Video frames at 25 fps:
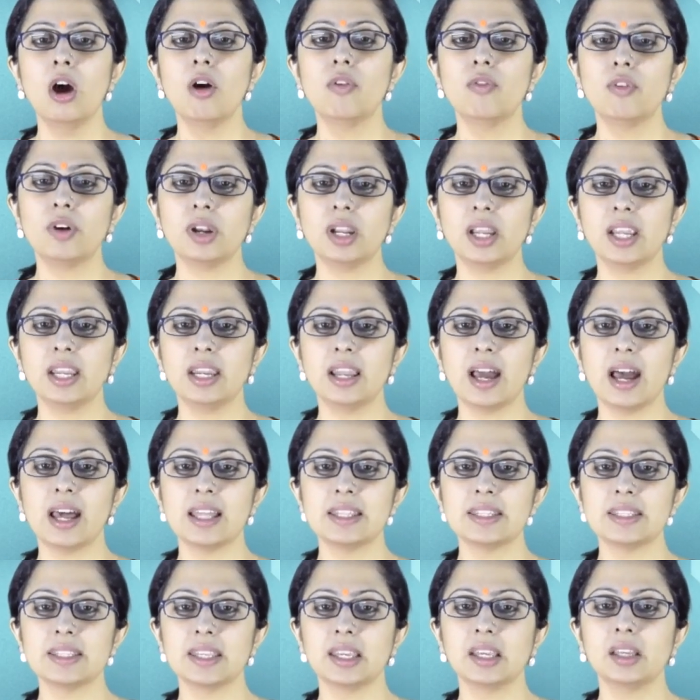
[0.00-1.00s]
for
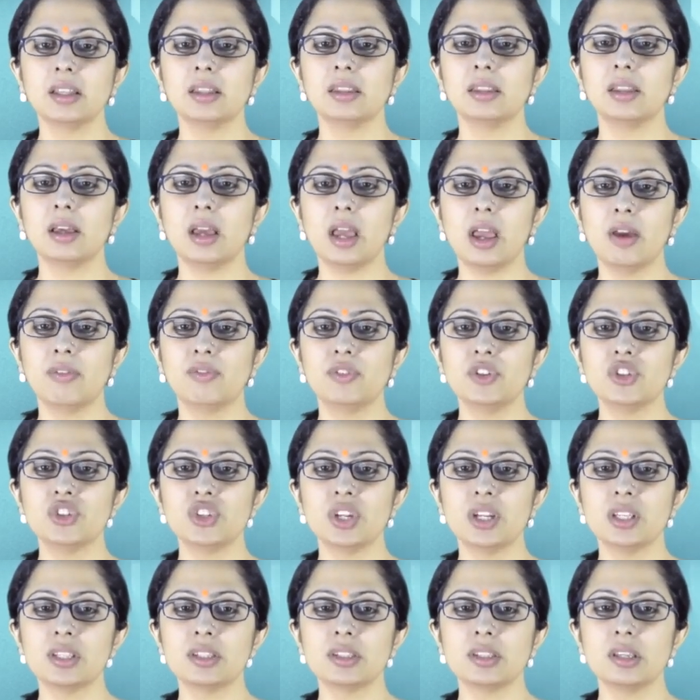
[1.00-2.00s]
enhancing the
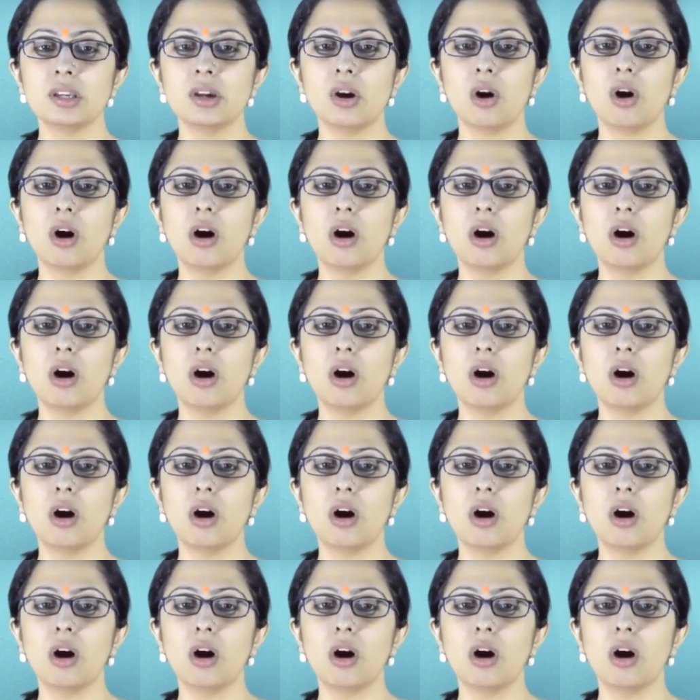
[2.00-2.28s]
efficiency